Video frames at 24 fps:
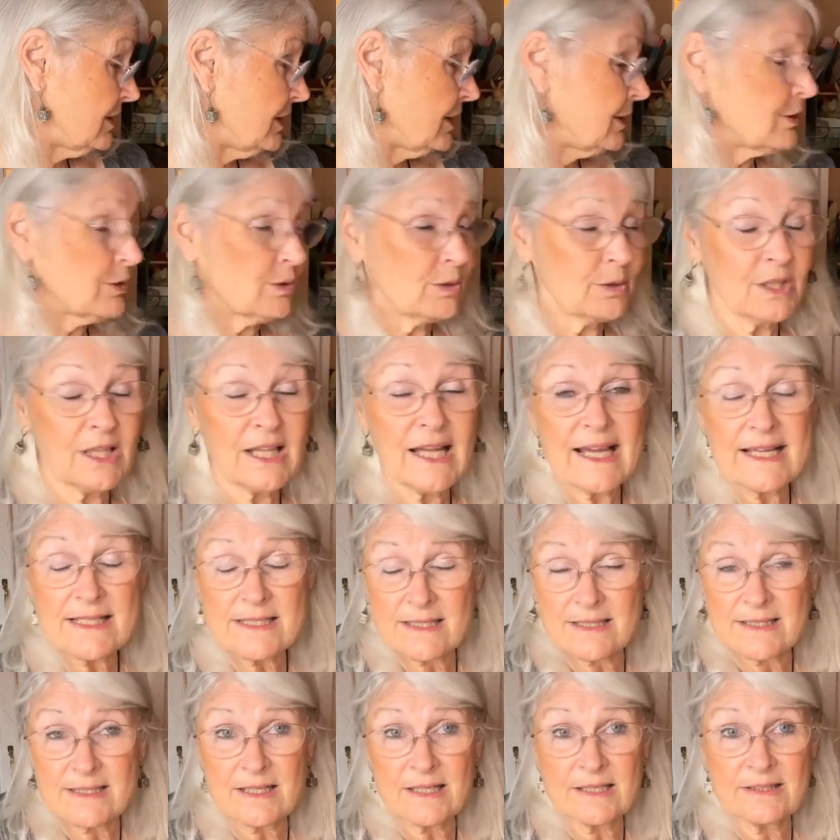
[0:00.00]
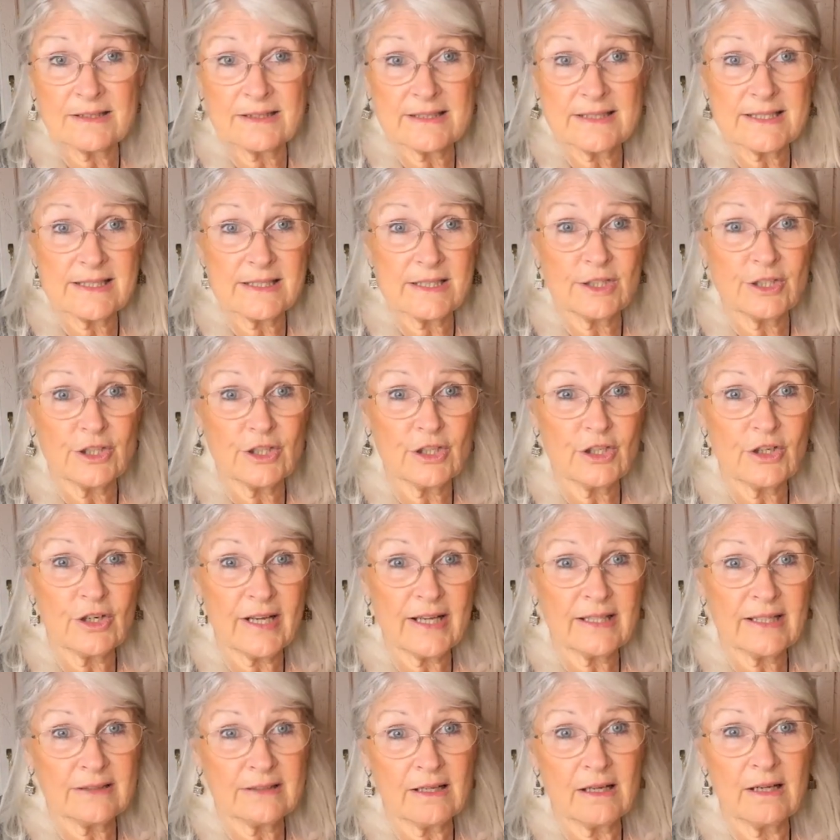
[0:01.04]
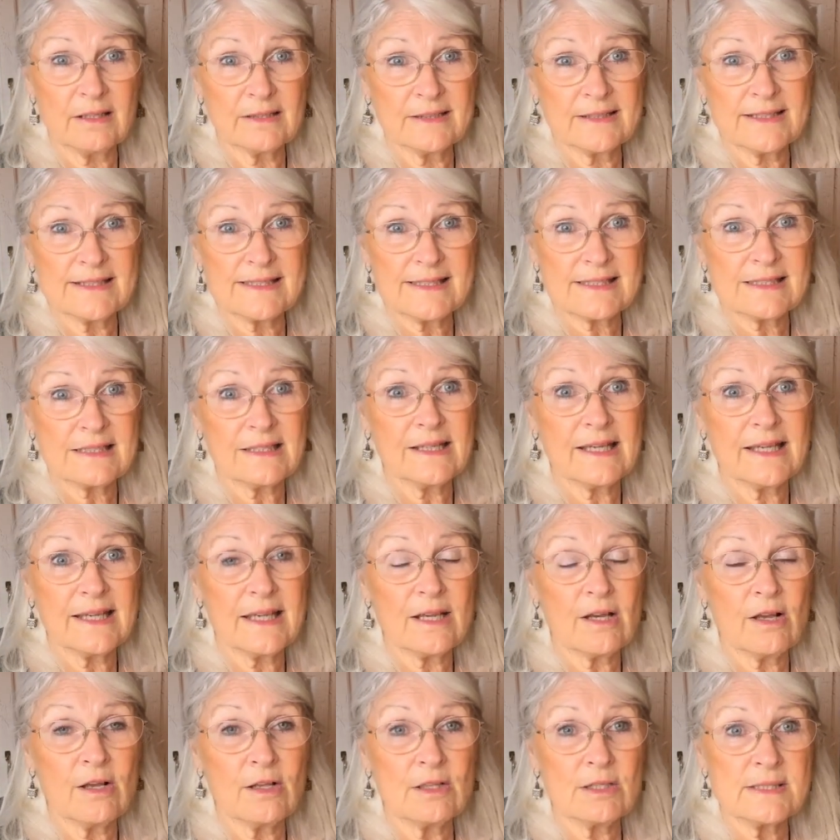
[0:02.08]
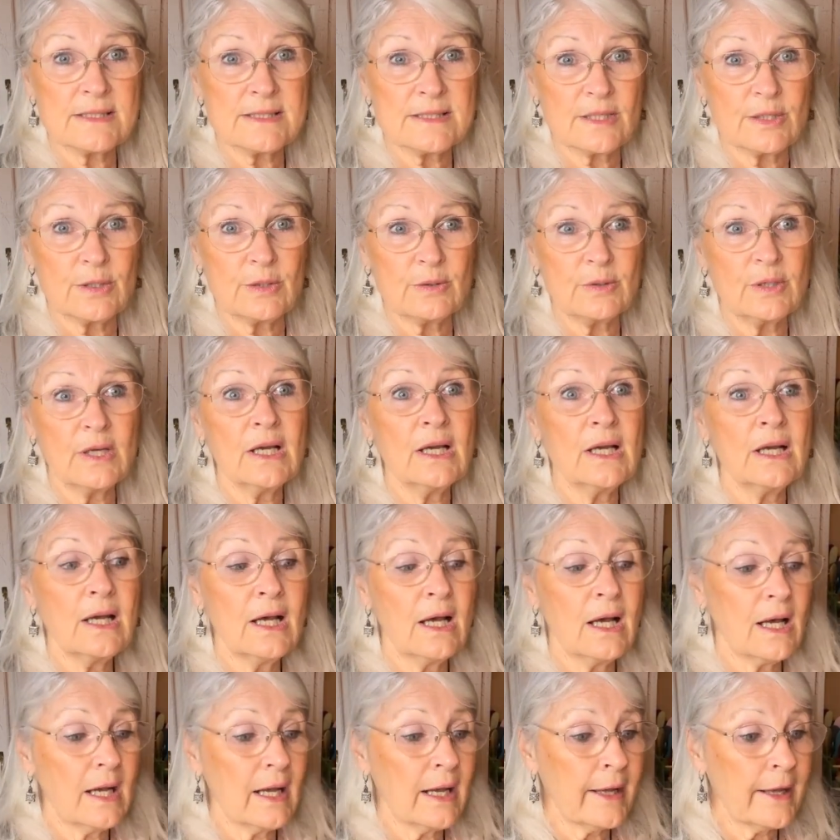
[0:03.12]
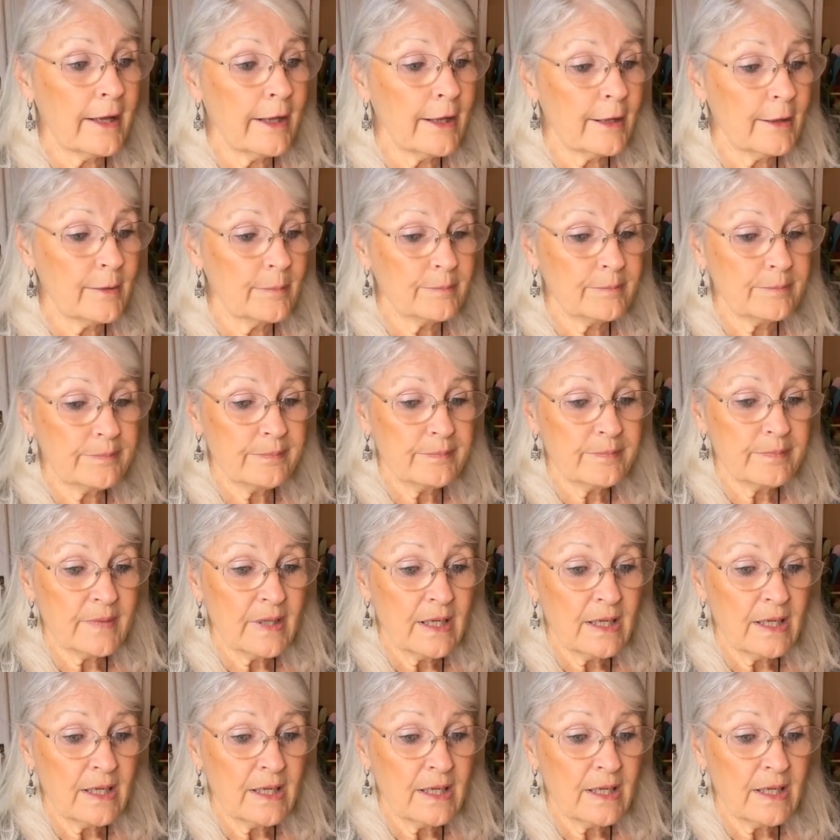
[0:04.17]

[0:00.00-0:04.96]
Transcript: you know, classes on the deer and on the sleigh also. Um,